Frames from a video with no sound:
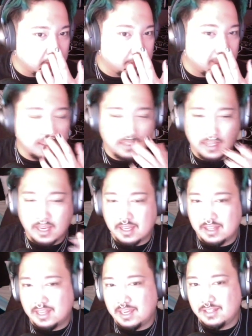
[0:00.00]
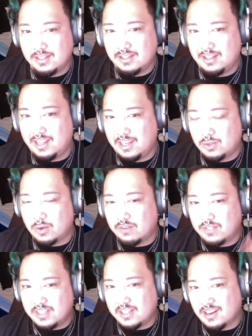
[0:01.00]
because they
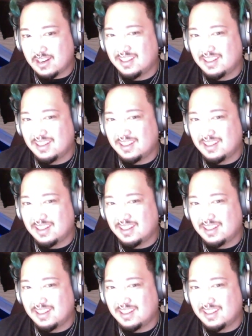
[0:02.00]
drift easier.